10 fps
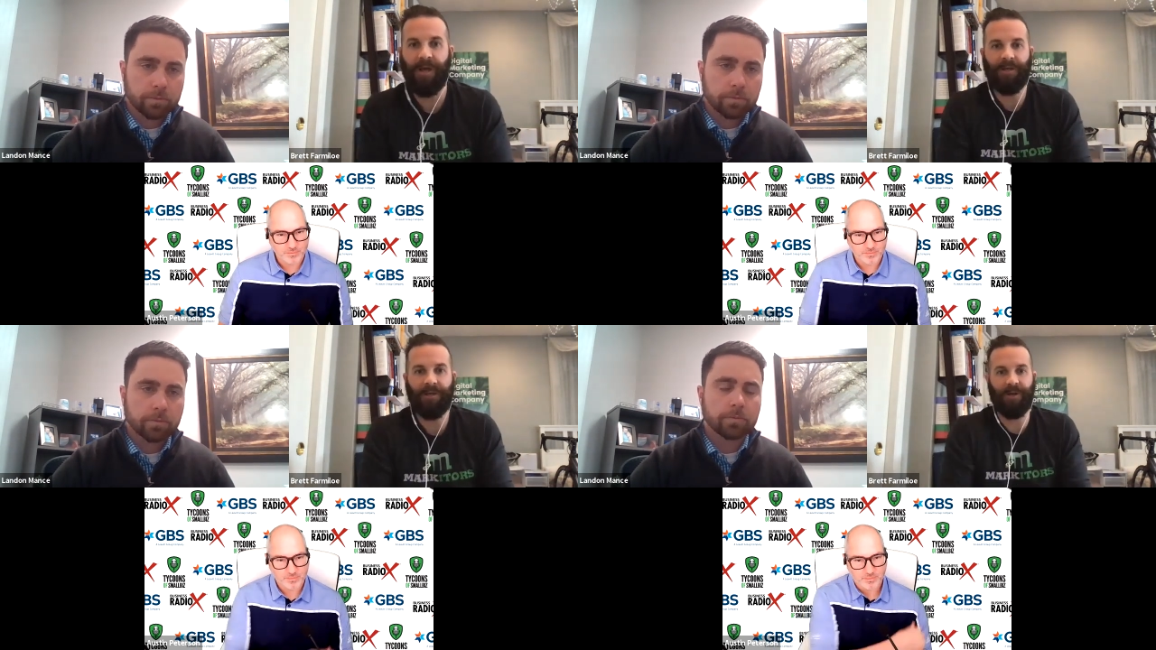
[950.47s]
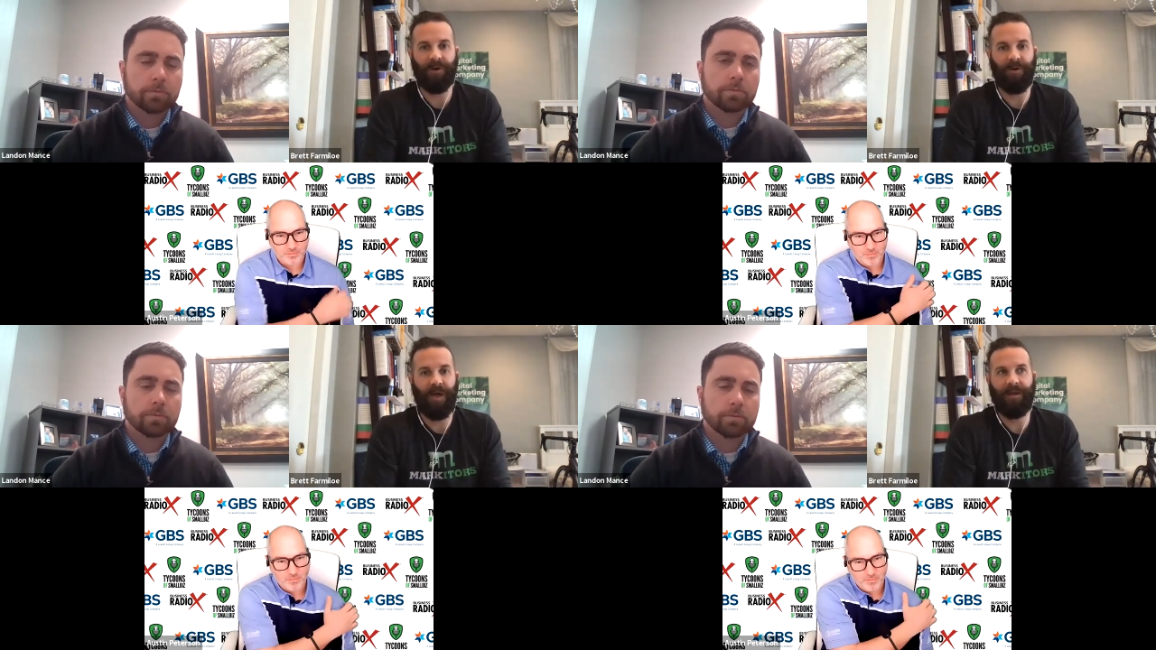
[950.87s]

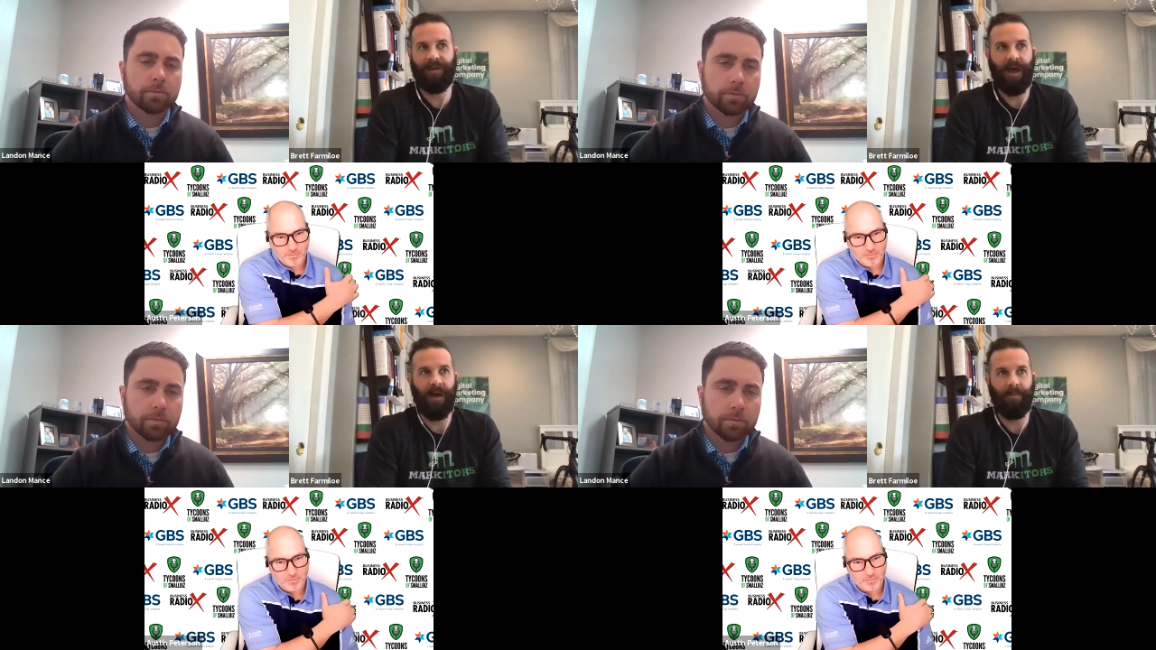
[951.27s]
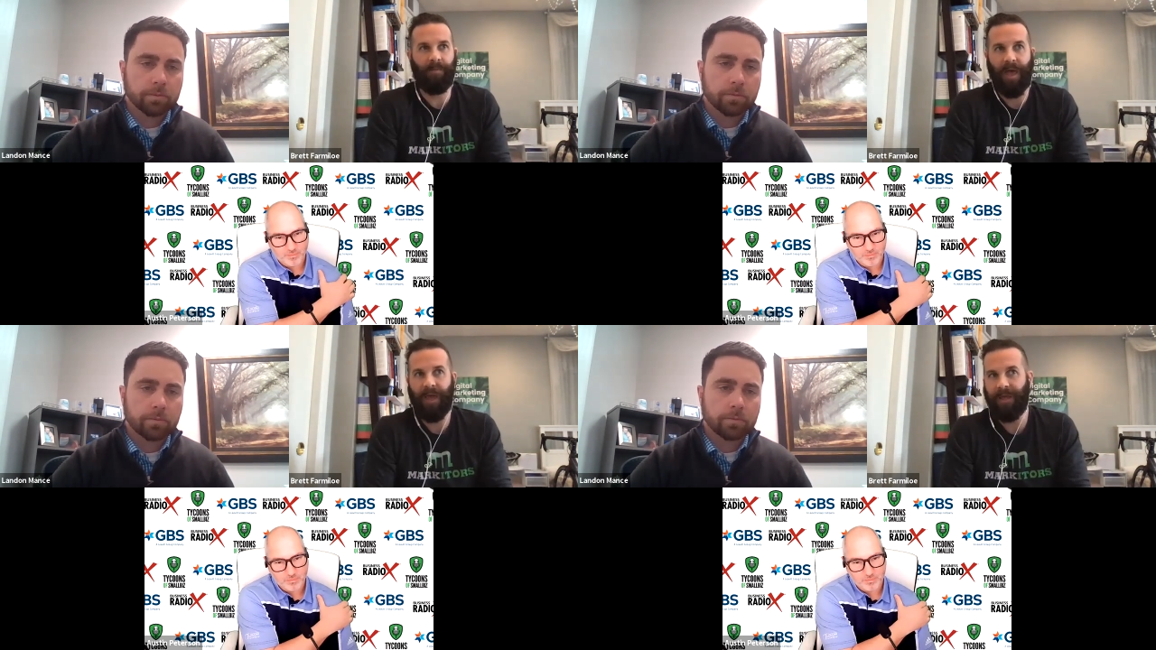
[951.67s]
Speaker 1: So
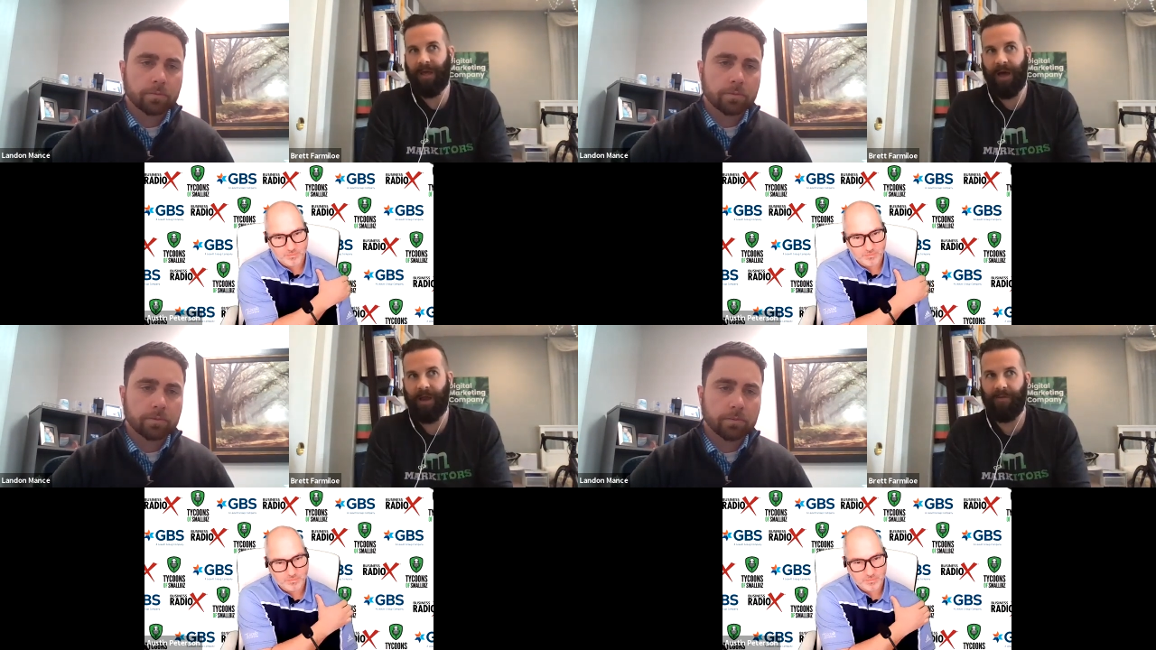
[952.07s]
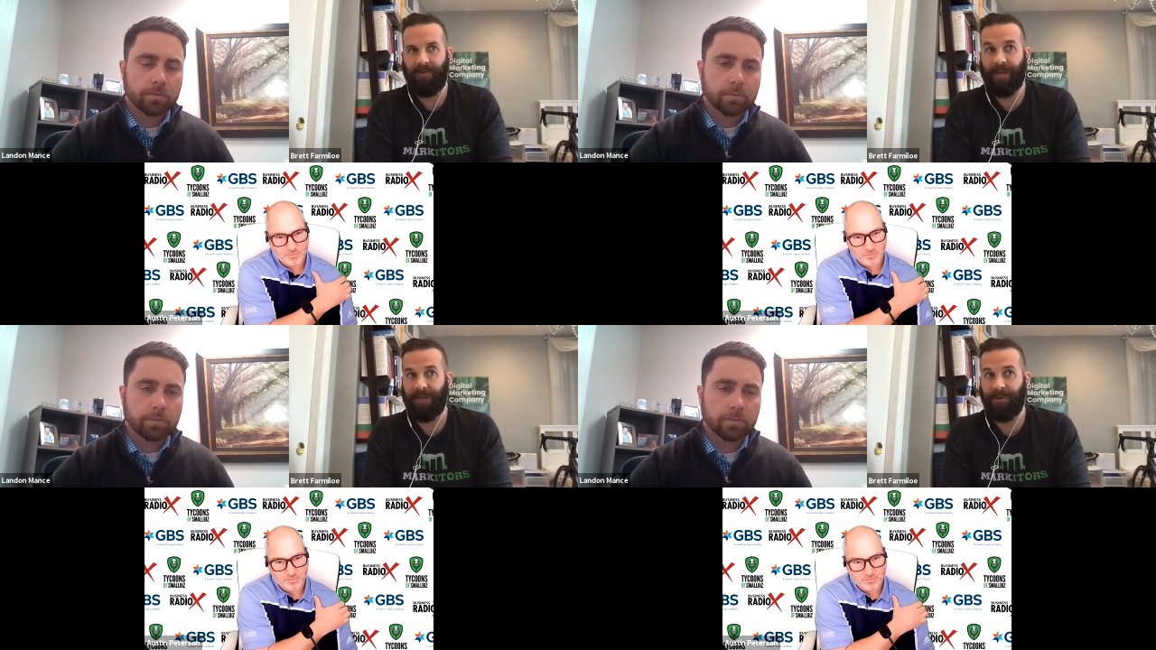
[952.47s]
anytime any kind of
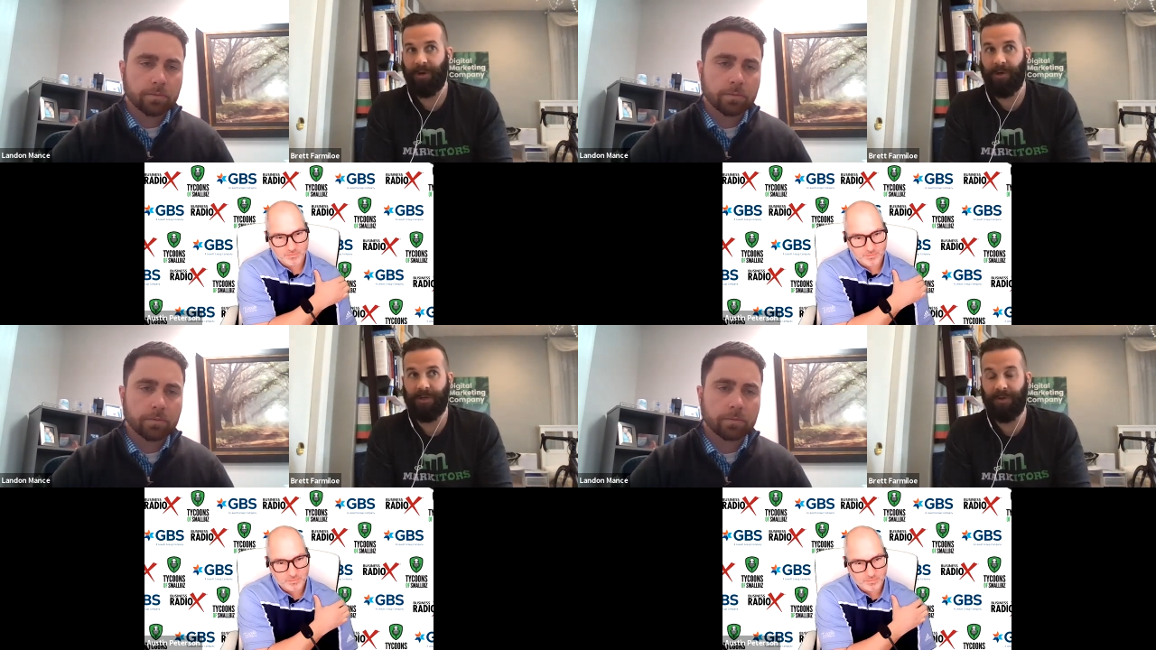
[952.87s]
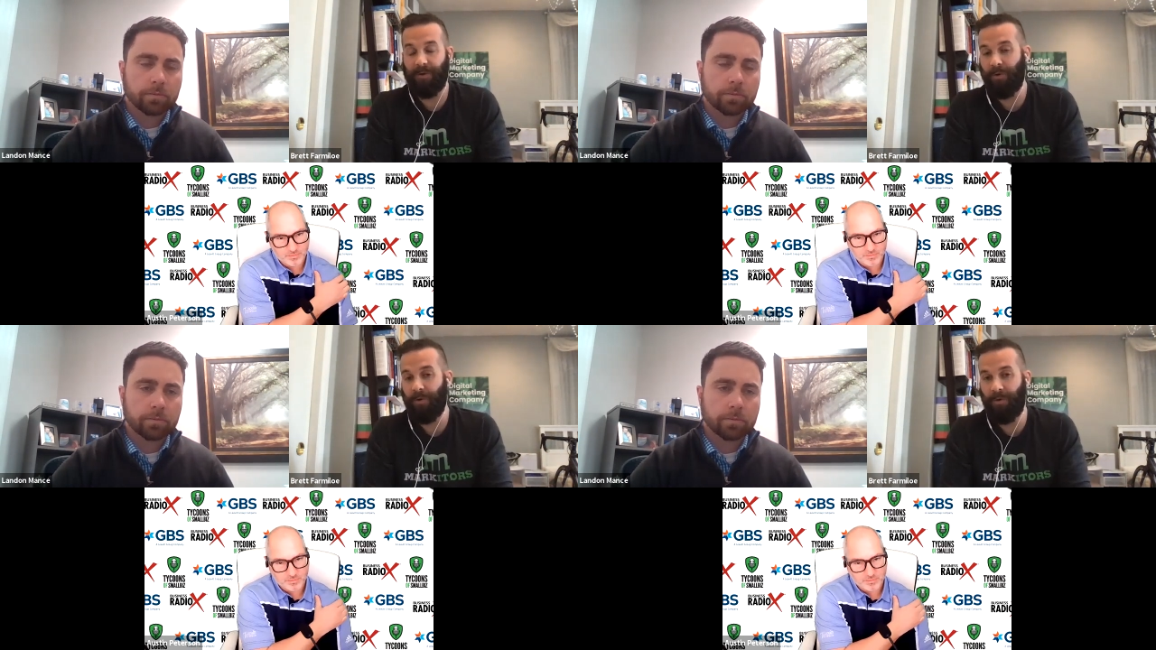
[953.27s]
customer goes to
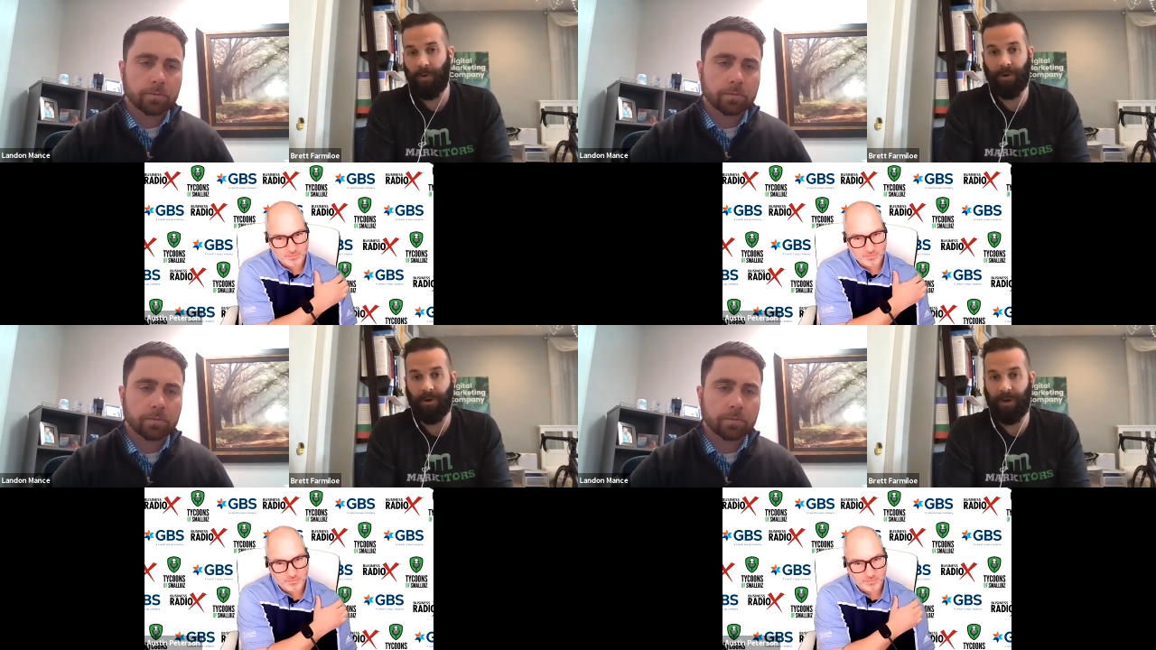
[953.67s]
Google or